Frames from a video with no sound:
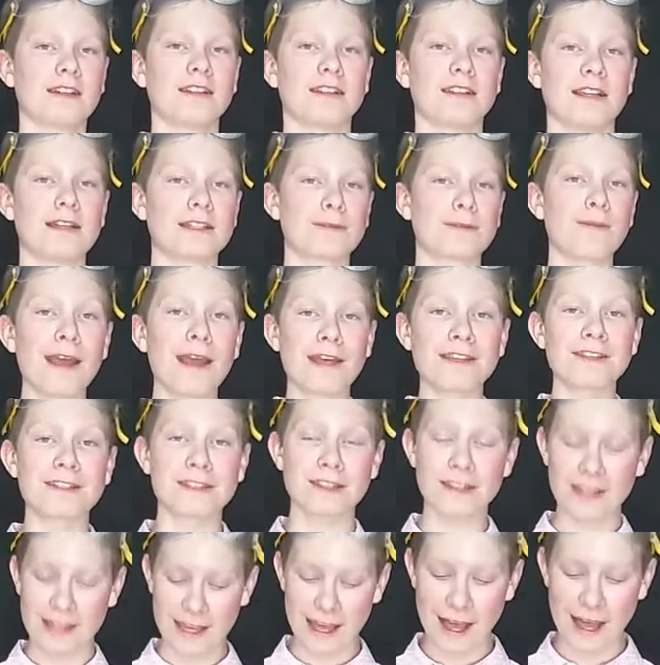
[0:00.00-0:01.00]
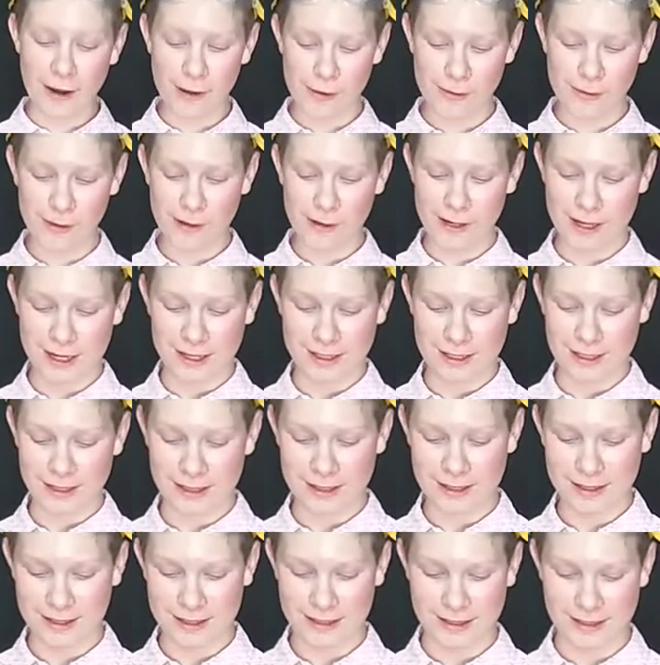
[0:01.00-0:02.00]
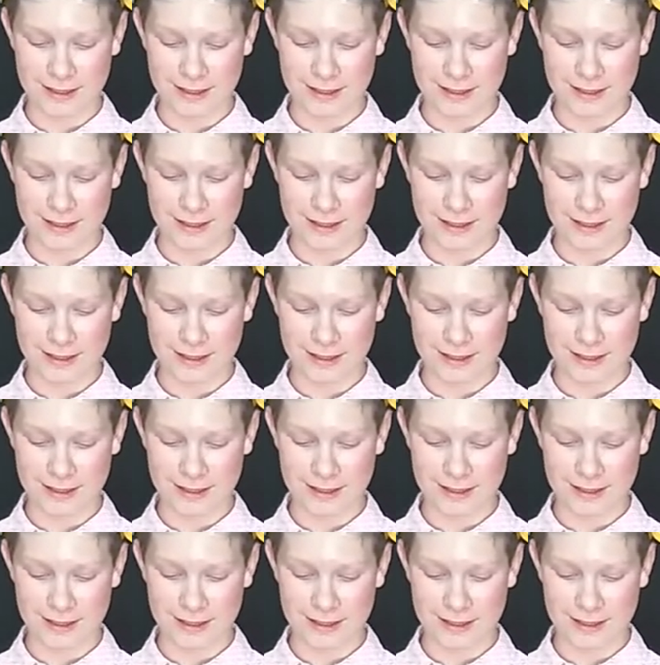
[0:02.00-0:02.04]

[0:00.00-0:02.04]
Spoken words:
That's basically how it works.